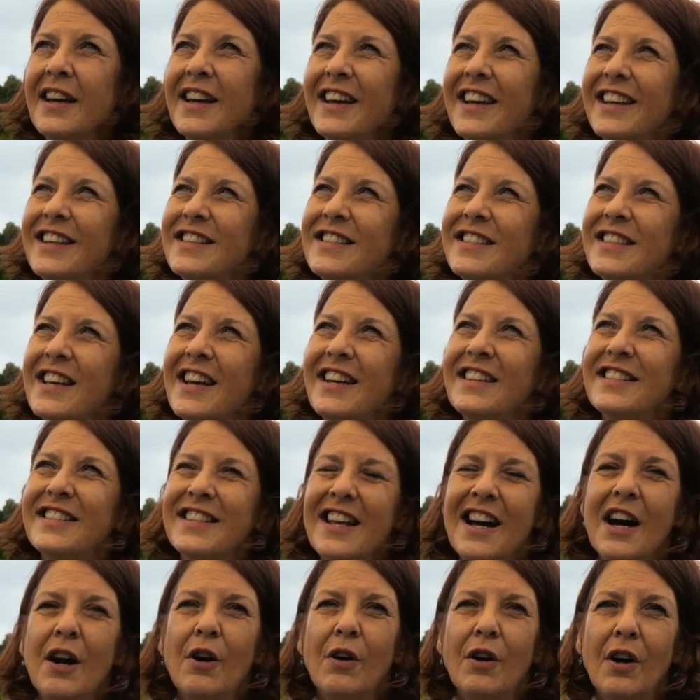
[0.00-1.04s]
it sets
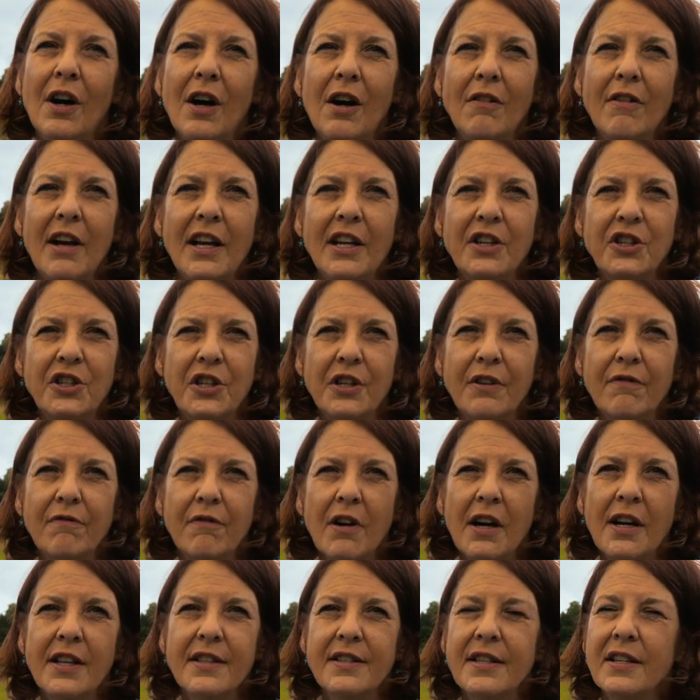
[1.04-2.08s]
out our ancient
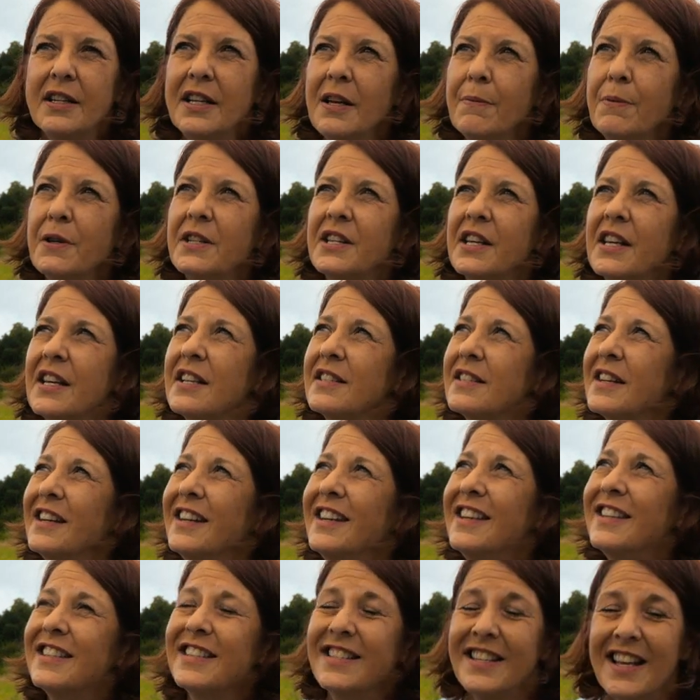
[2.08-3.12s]
rights and liberties, and
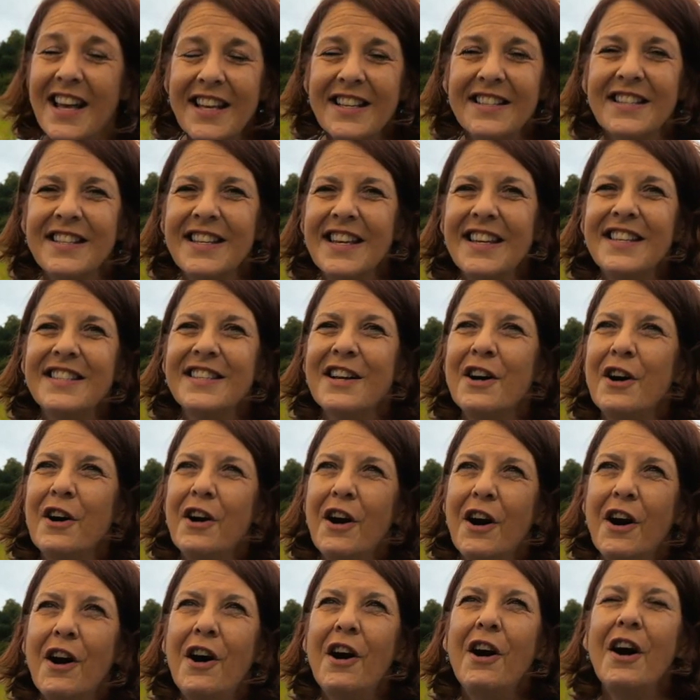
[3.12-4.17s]
it says these are
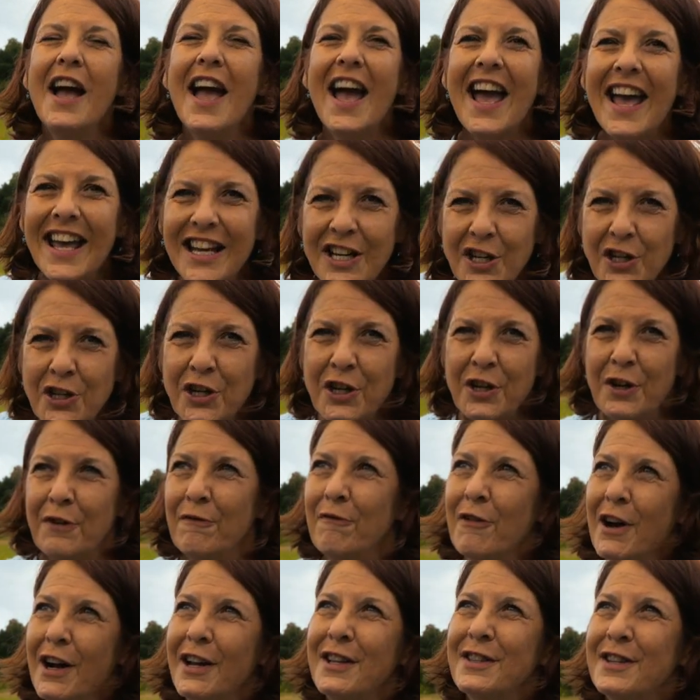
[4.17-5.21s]
our ancient
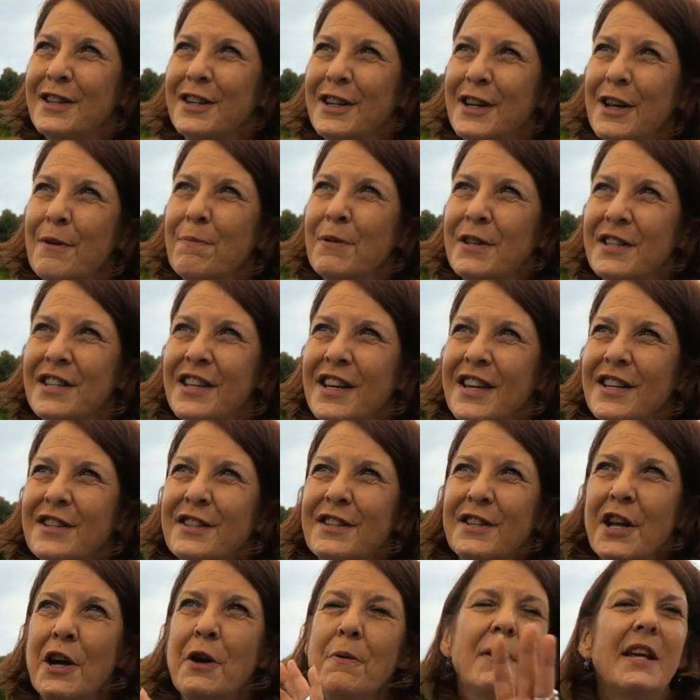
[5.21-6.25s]
rights and liberties.
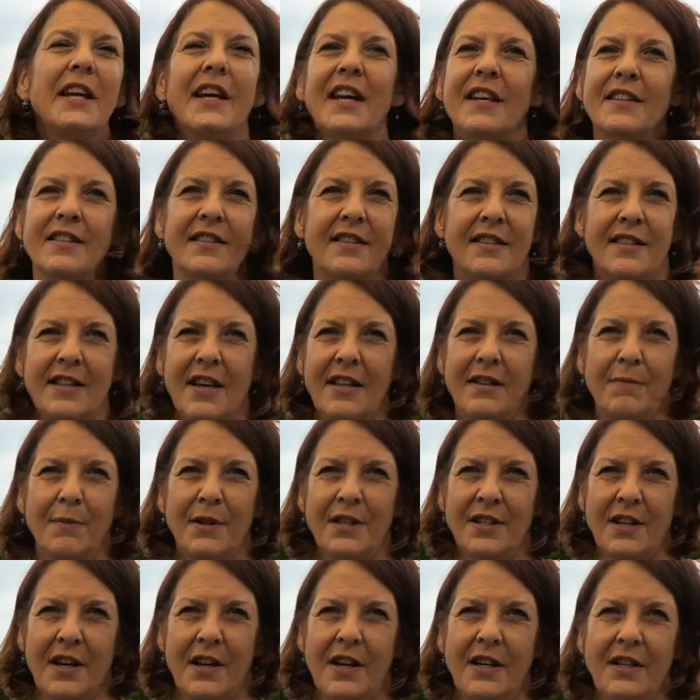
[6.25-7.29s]
Nobody gets to set them
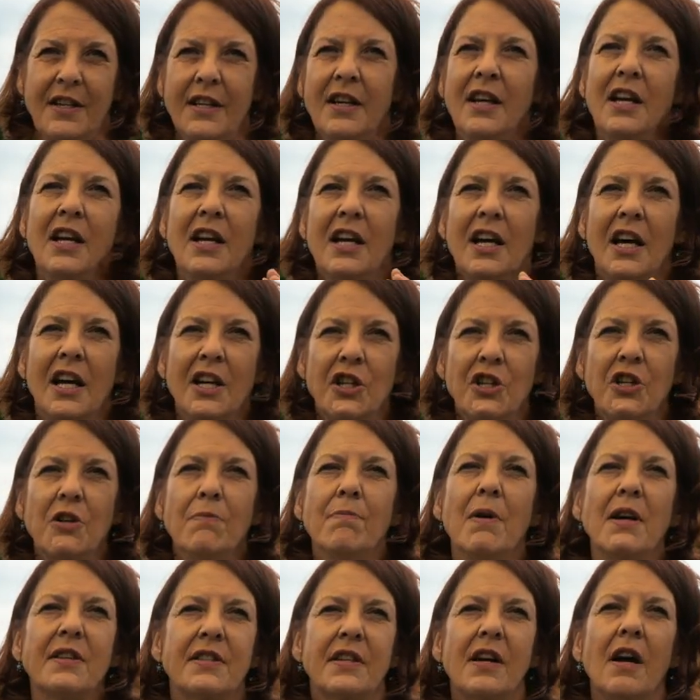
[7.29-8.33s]
aside, and you
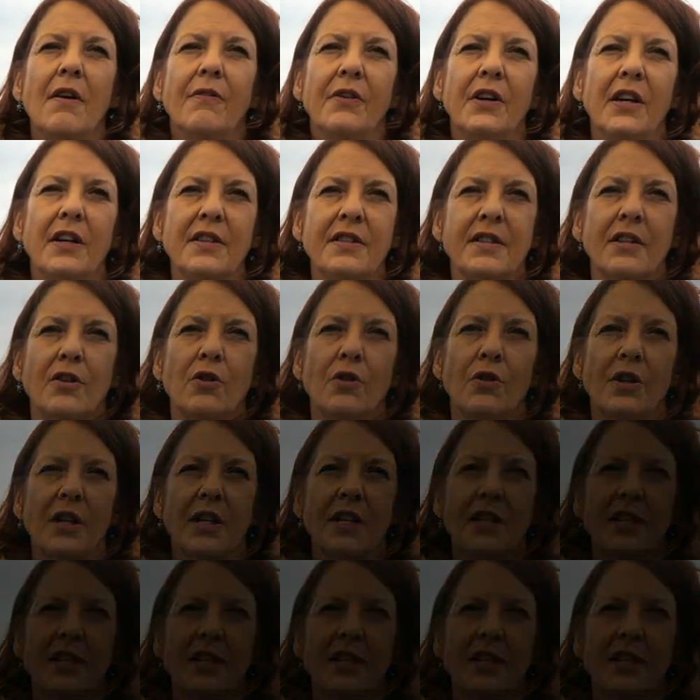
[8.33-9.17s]
must govern us according